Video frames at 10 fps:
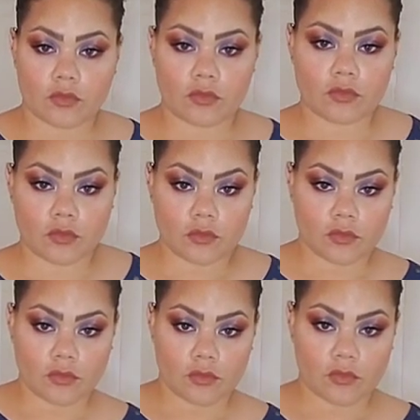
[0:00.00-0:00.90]

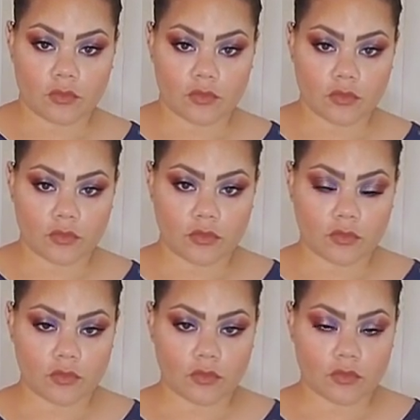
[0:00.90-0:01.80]

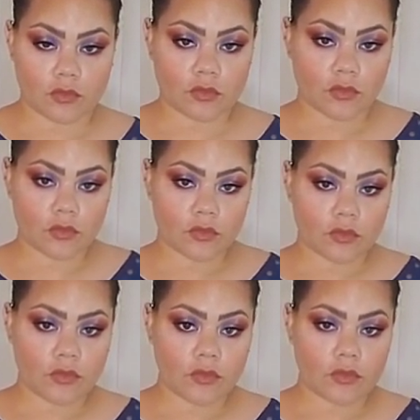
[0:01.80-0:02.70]

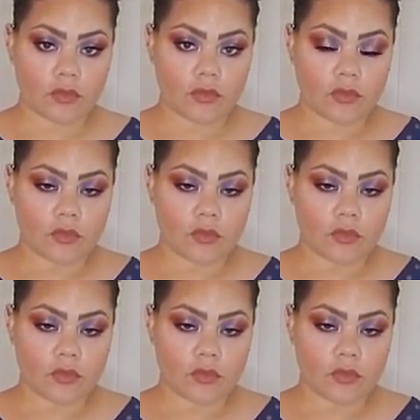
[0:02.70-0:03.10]
Nobody speaks.